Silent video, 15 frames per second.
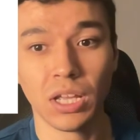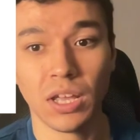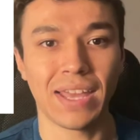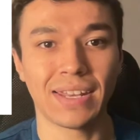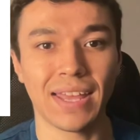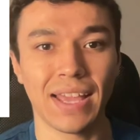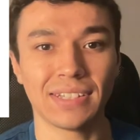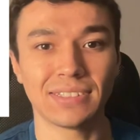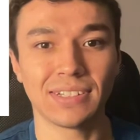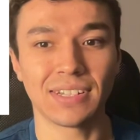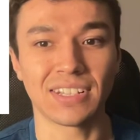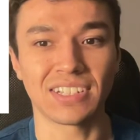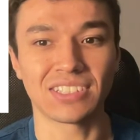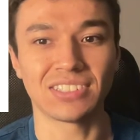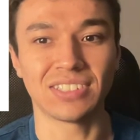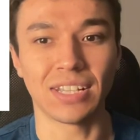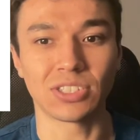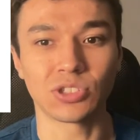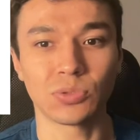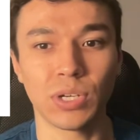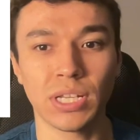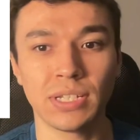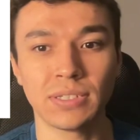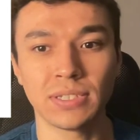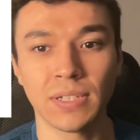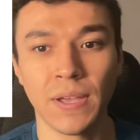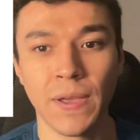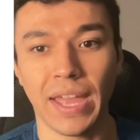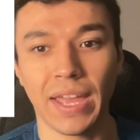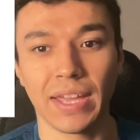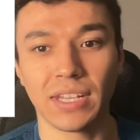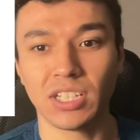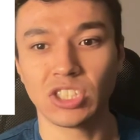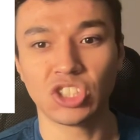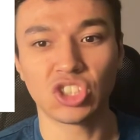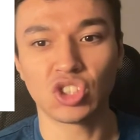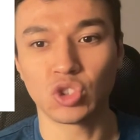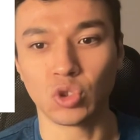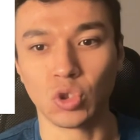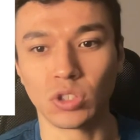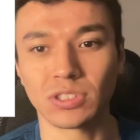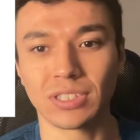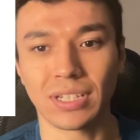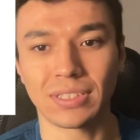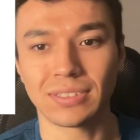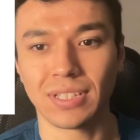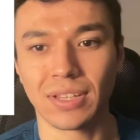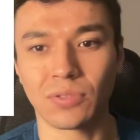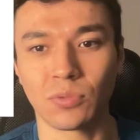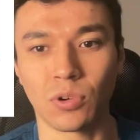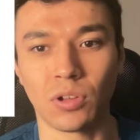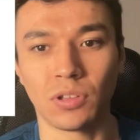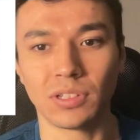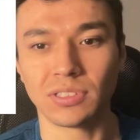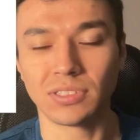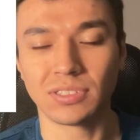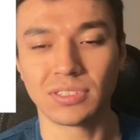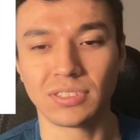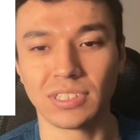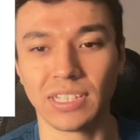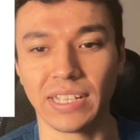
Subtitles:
Fantastic accessories. And it just looks like Seth Rollins